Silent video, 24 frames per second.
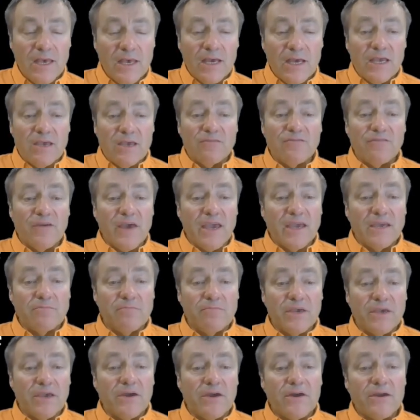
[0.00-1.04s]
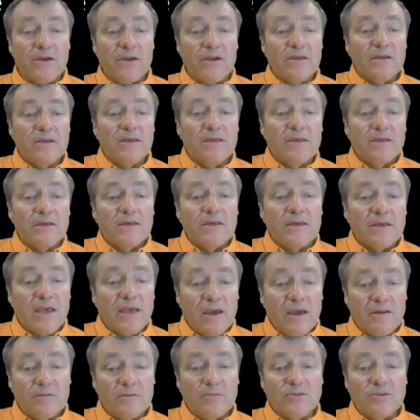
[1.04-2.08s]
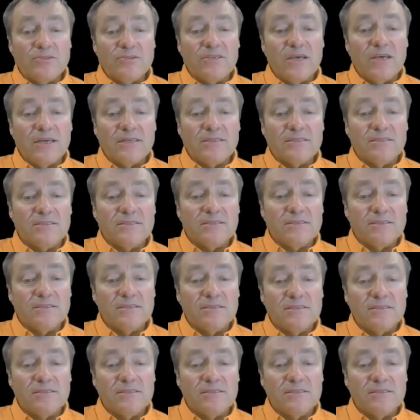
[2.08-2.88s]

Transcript: If A and B are countable sets,